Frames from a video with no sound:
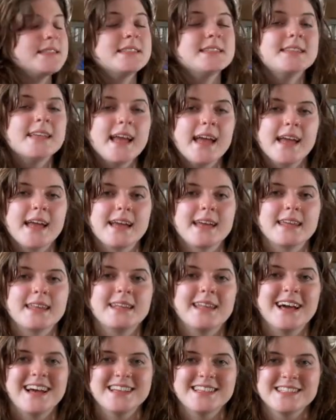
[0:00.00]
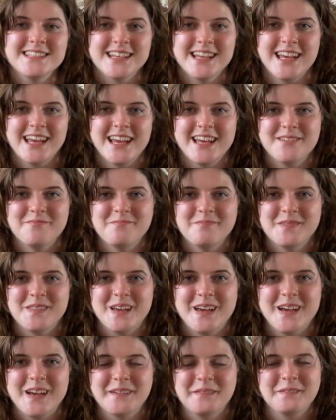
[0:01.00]
say last time
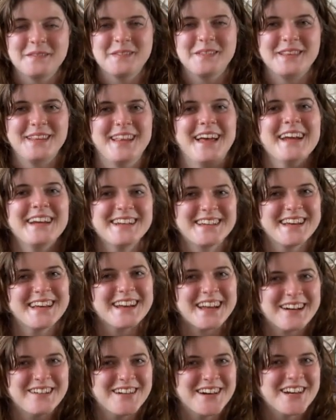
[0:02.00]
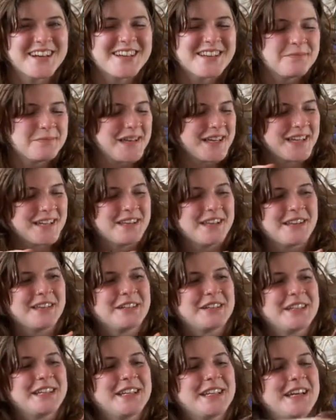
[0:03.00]
that I liked it and I wanted to make another
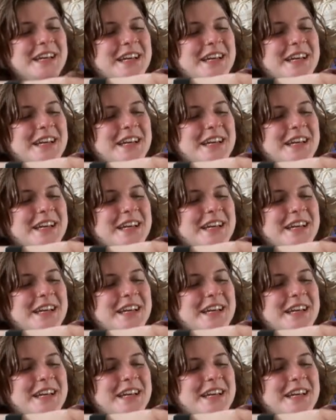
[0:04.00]
one.